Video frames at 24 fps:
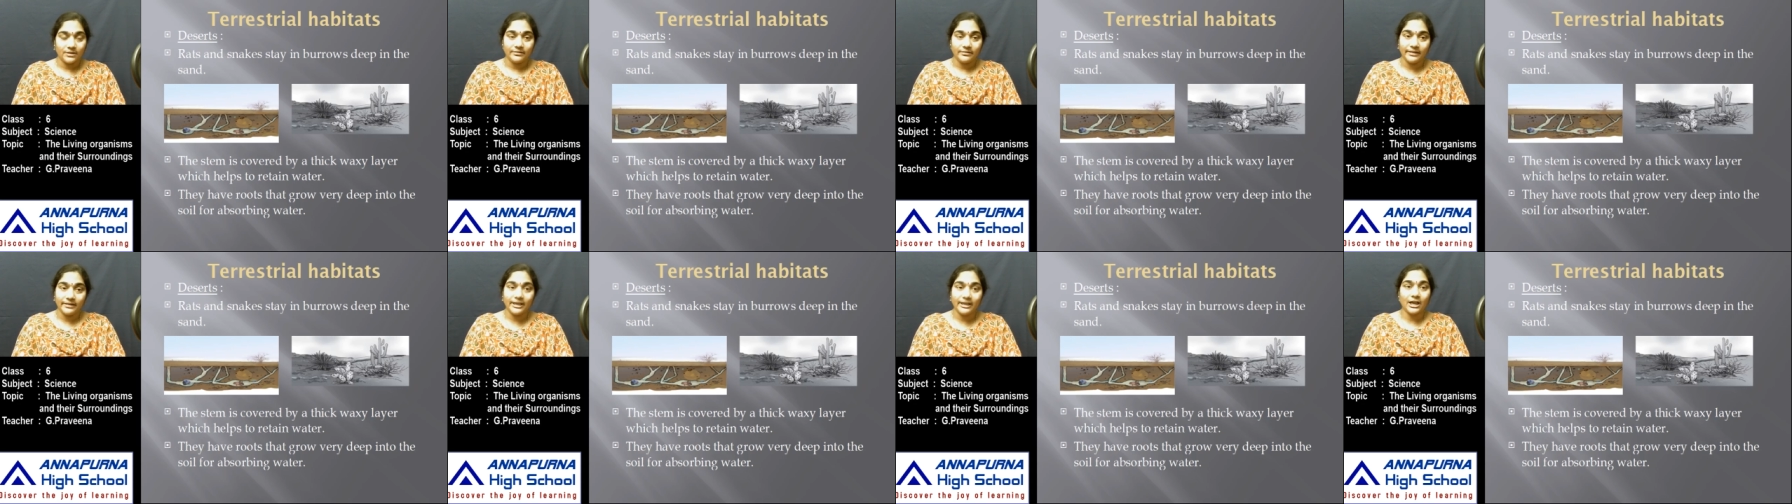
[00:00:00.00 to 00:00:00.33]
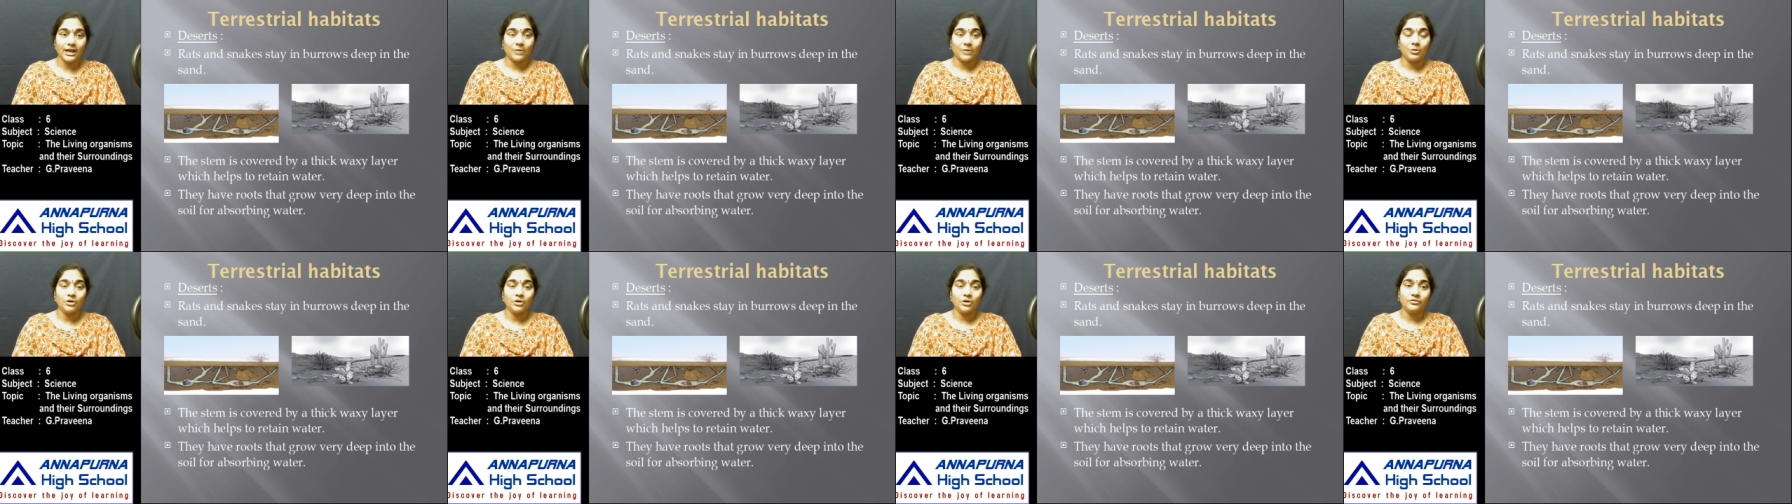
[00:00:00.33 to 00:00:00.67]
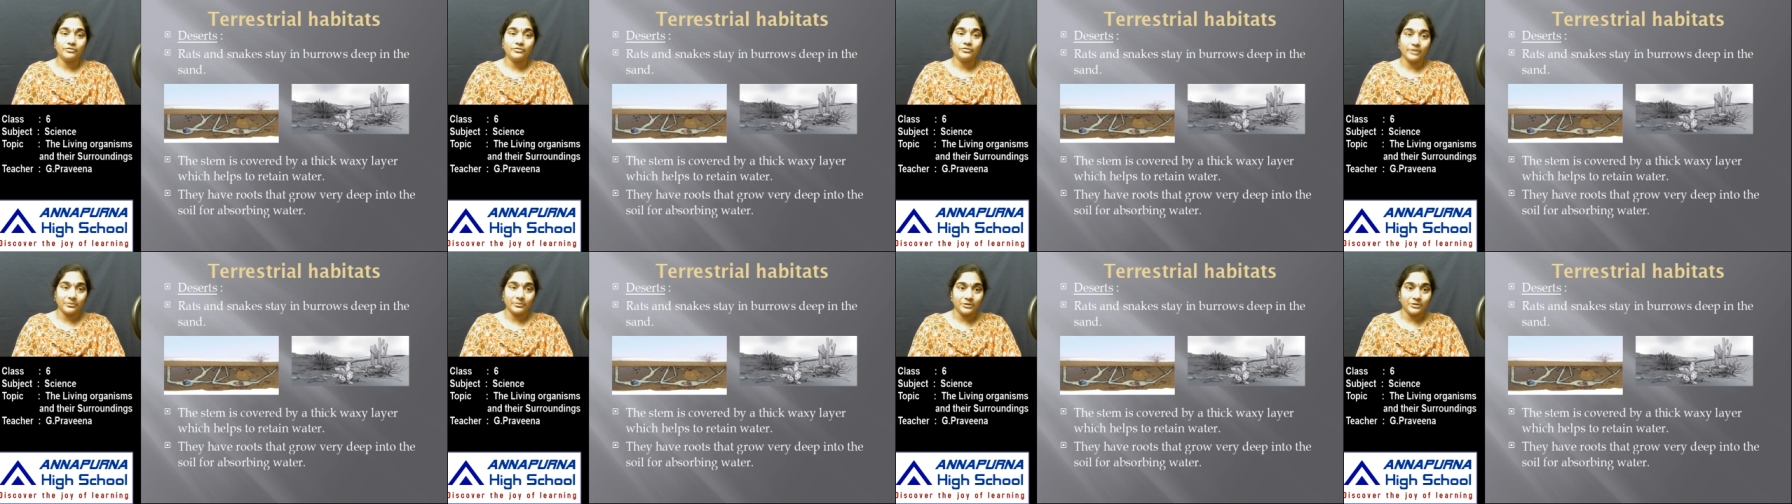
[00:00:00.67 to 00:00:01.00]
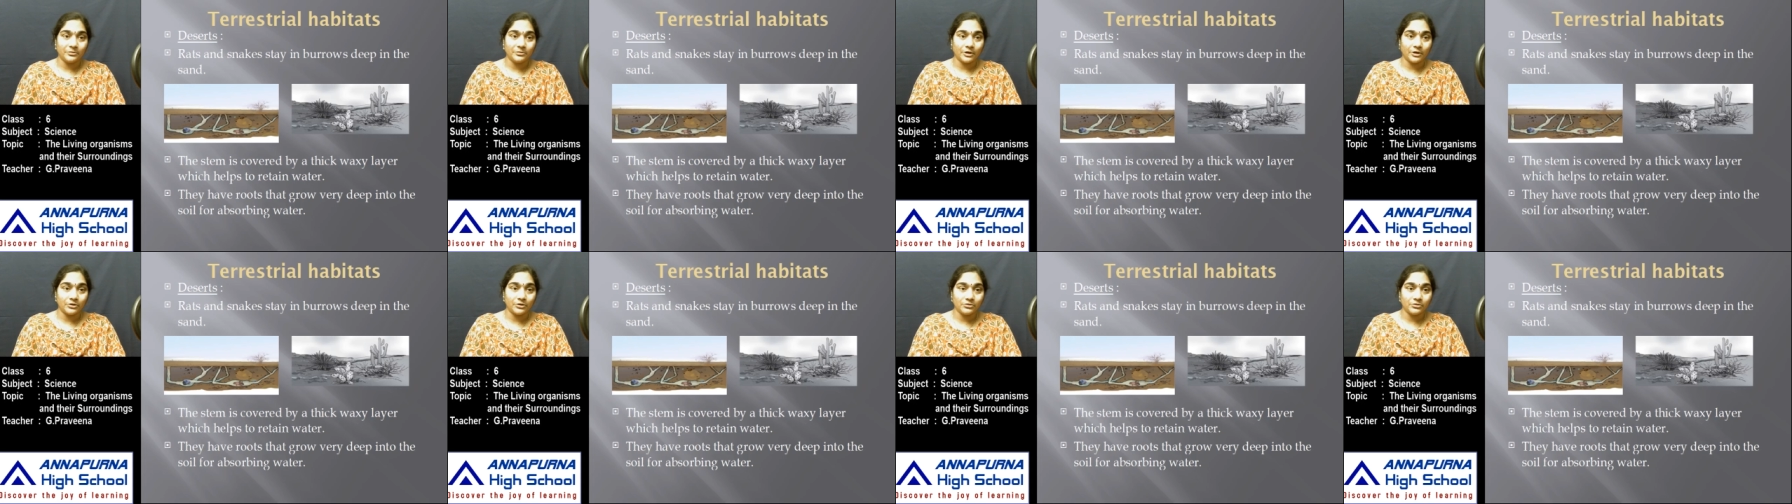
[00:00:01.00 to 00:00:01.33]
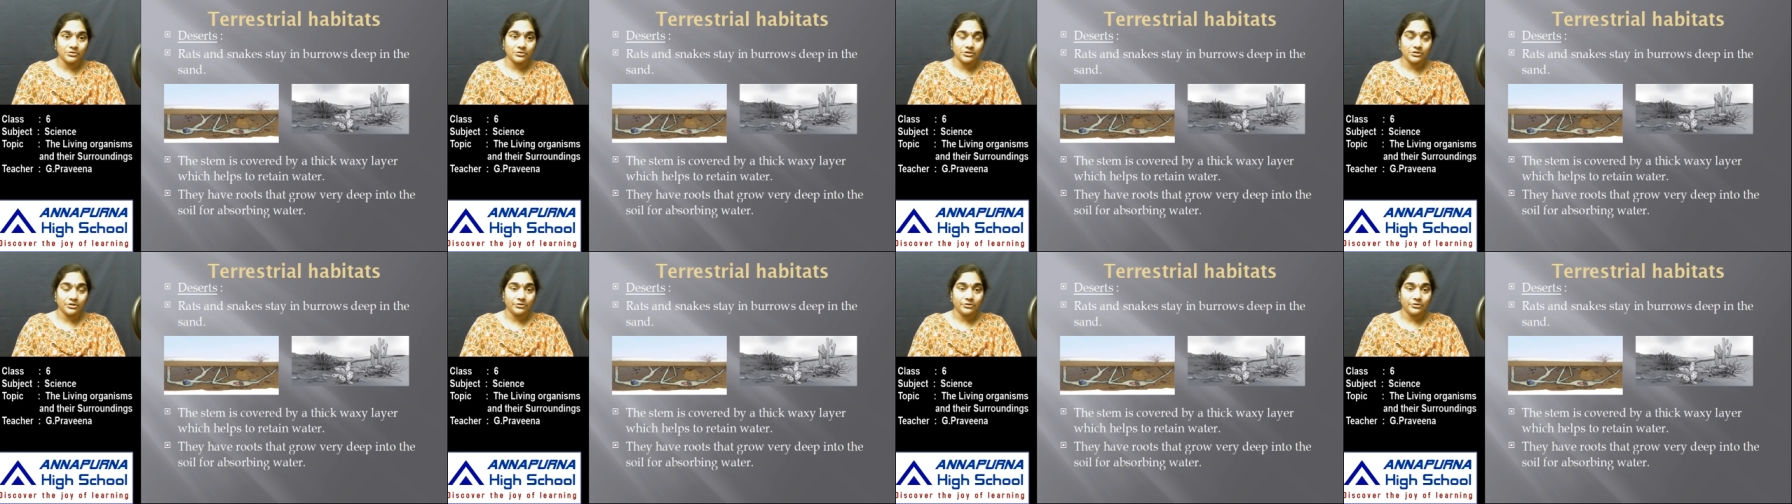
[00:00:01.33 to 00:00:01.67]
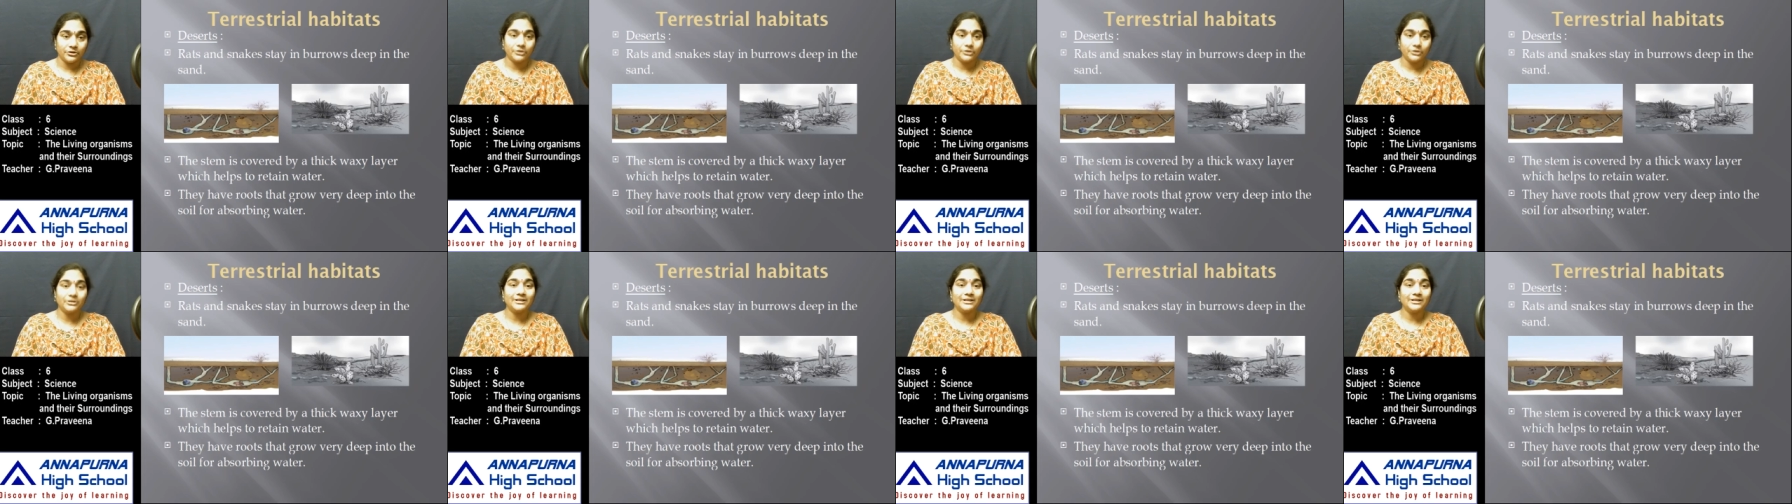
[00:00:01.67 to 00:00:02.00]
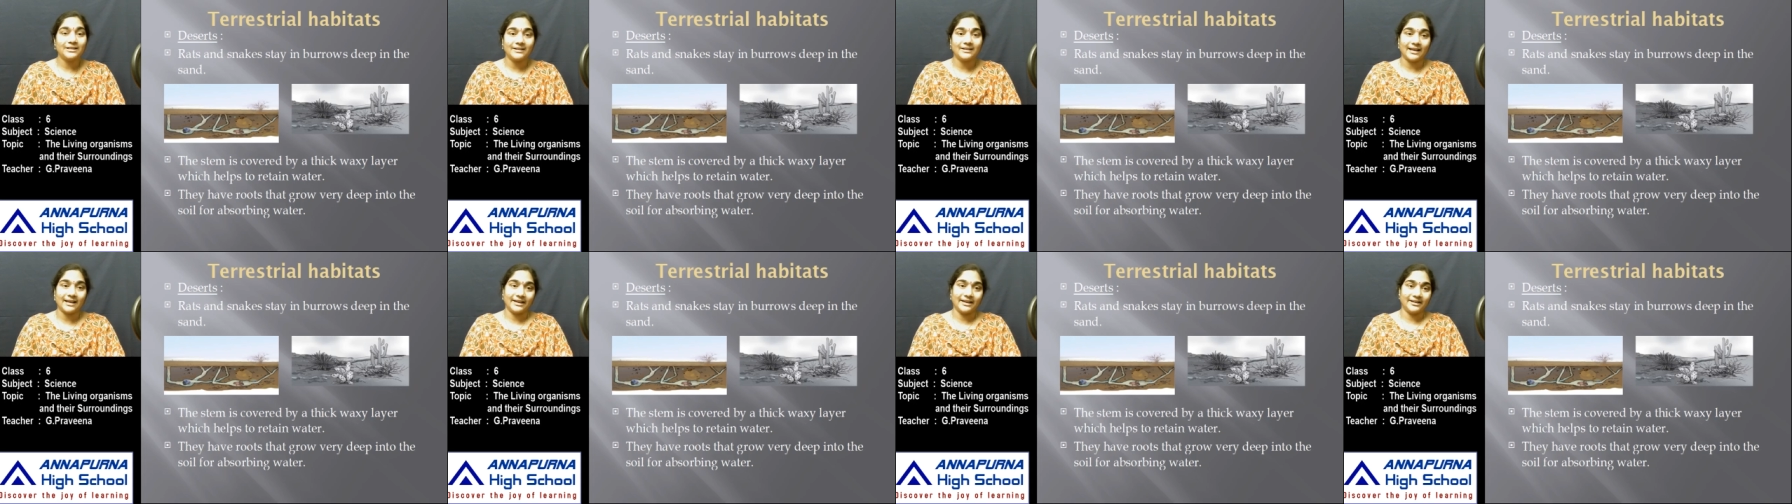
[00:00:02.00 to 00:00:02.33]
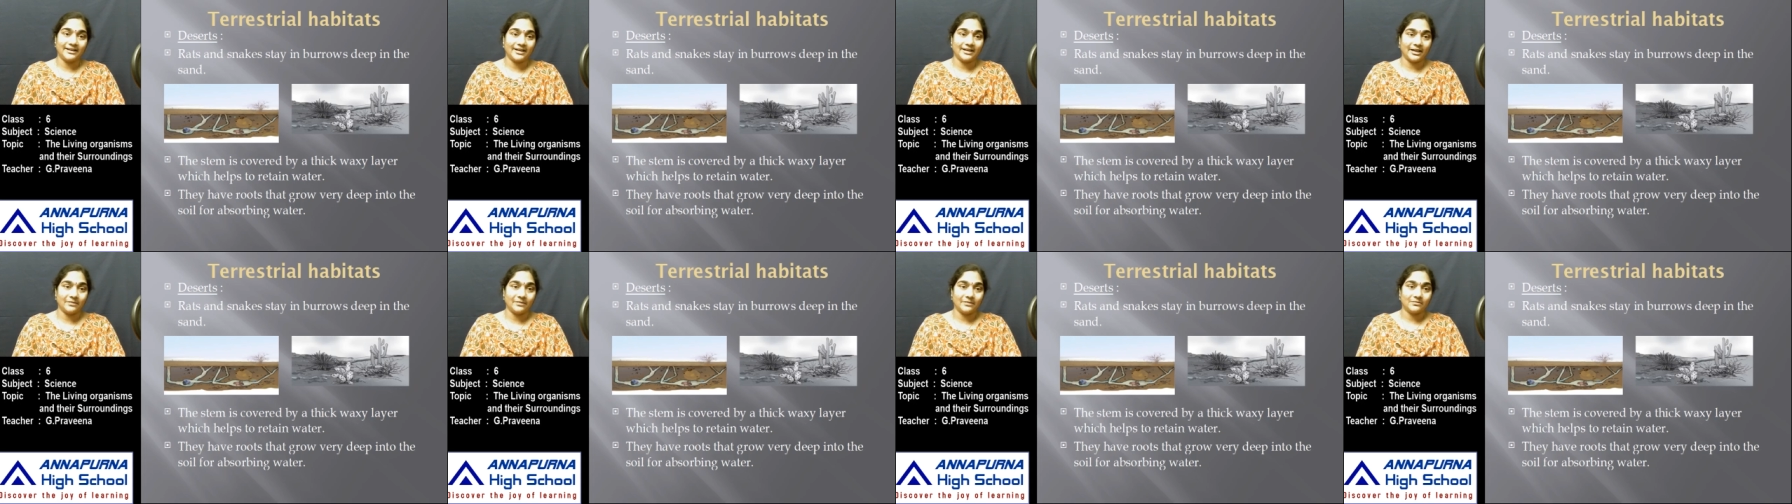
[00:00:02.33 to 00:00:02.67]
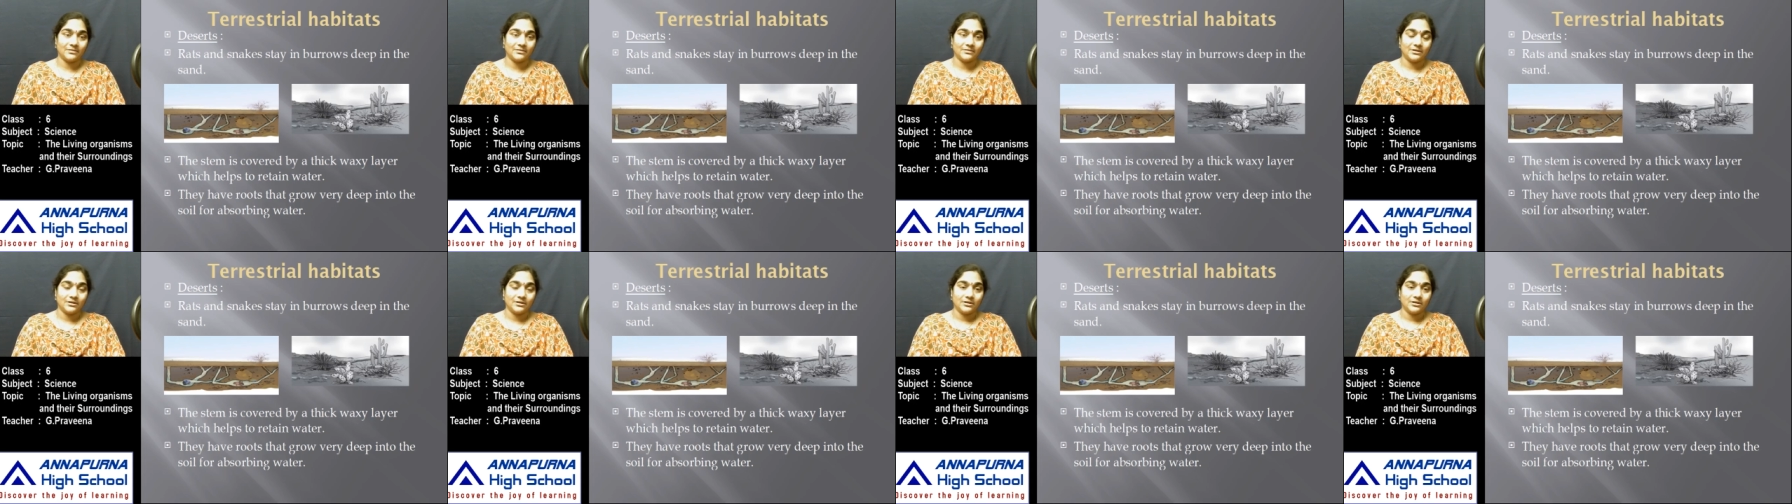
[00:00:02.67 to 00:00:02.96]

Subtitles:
they come out from the burrows during the night time.